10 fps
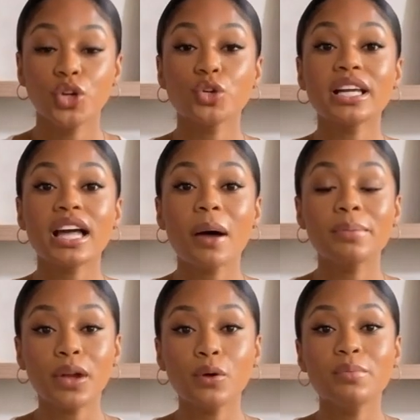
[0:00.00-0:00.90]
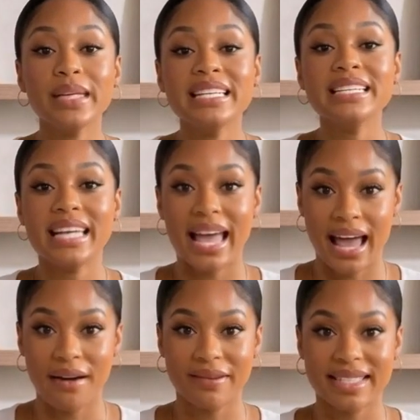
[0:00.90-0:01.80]
You can upload
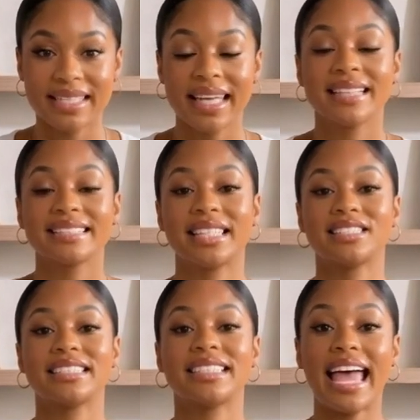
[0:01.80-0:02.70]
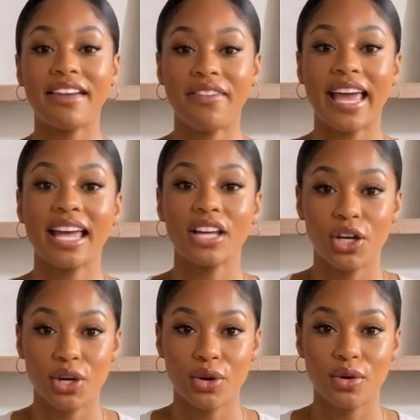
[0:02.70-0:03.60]
PDFs, such as
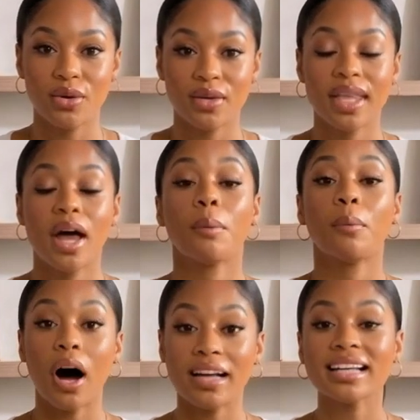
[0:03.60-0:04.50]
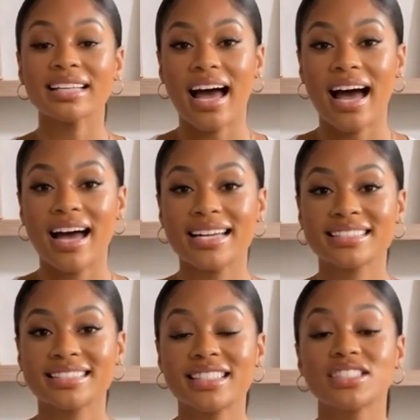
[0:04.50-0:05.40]
FAQs, product
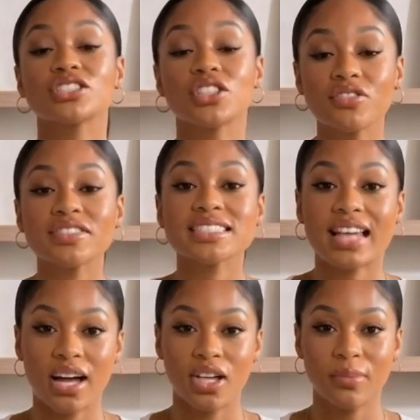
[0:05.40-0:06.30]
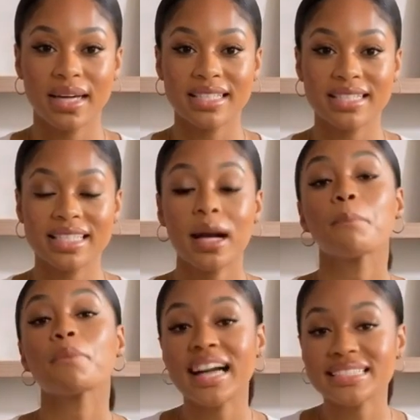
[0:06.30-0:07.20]
guides, service documents,
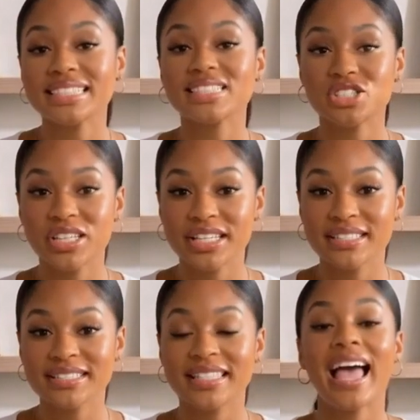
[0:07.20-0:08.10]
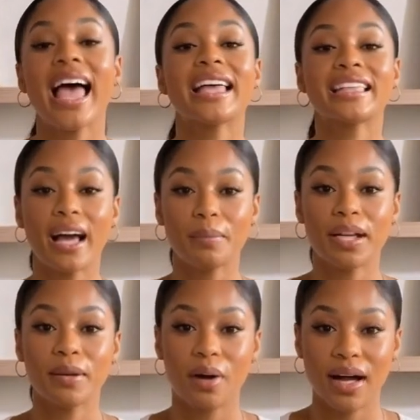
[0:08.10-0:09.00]
pricing sheets, and
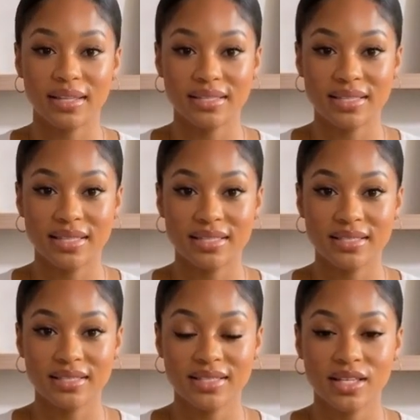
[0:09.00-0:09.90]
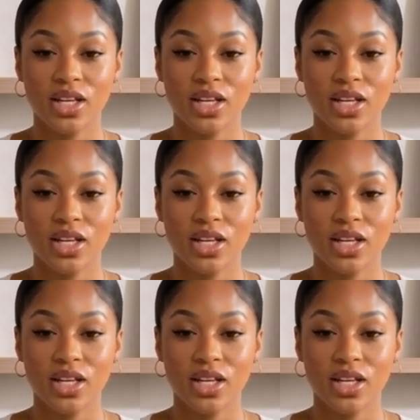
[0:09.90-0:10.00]
company policies.